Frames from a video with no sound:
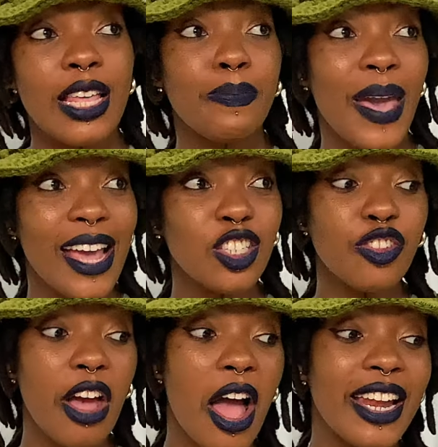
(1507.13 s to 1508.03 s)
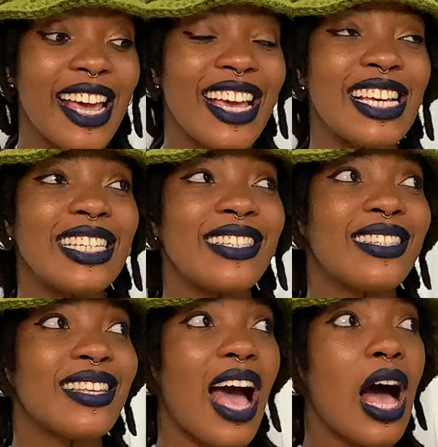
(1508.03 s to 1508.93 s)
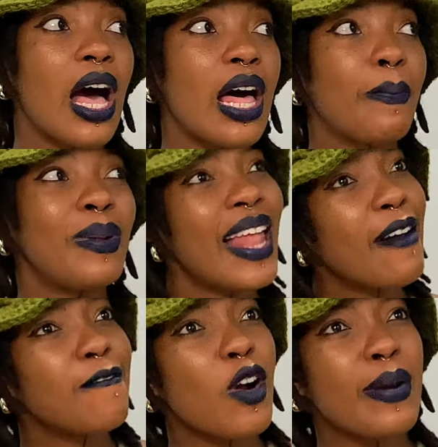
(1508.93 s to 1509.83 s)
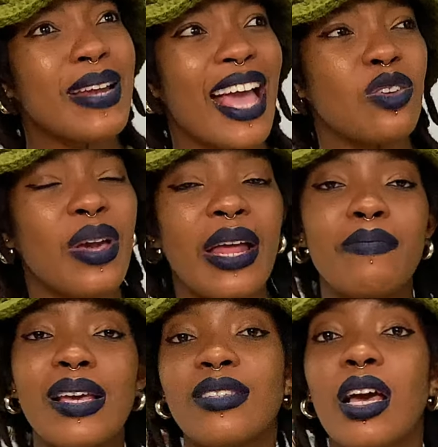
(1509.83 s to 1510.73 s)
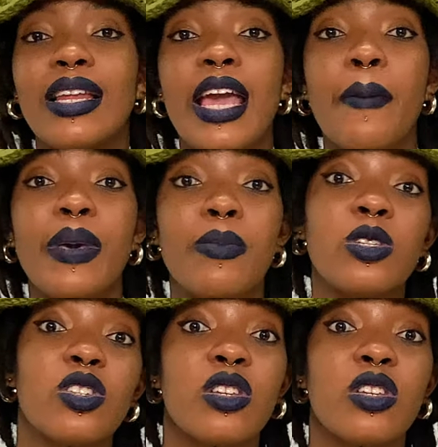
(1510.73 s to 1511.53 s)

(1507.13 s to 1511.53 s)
Patreon is a platform that you can basically get people to